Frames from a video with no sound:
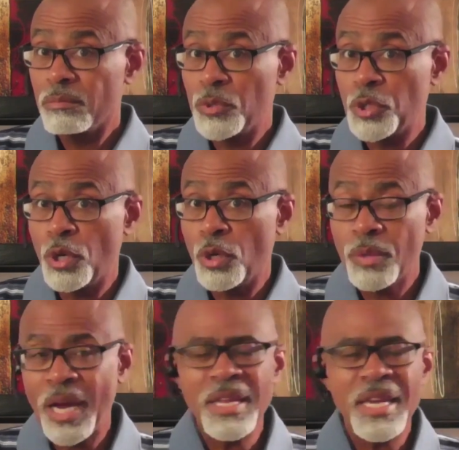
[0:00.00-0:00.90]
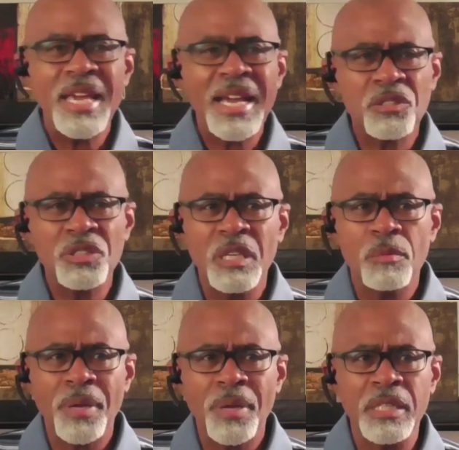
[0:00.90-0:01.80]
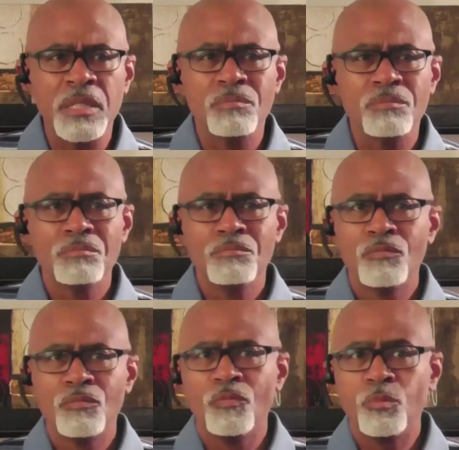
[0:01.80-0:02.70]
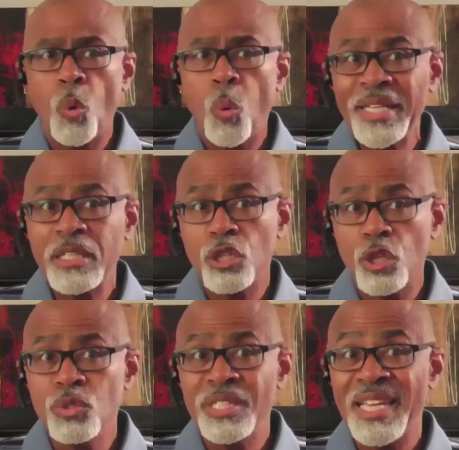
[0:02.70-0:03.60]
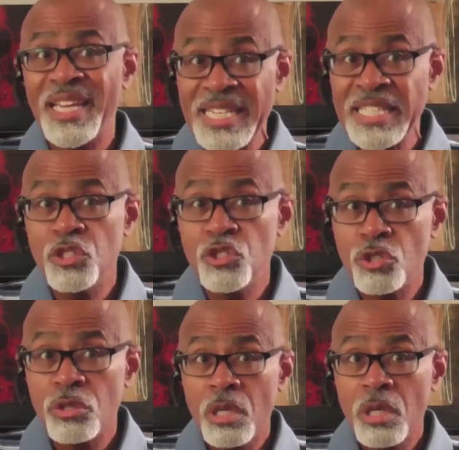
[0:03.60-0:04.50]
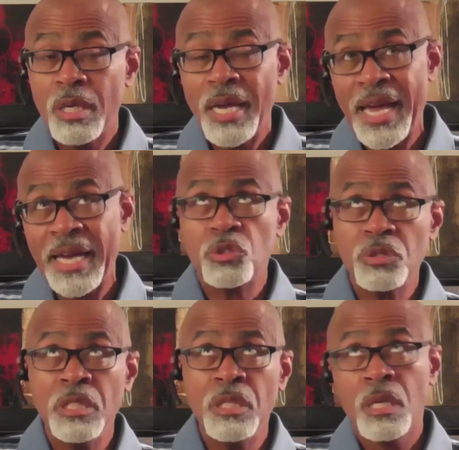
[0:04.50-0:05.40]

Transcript: You know, and actually they're probably quite close in age, actually.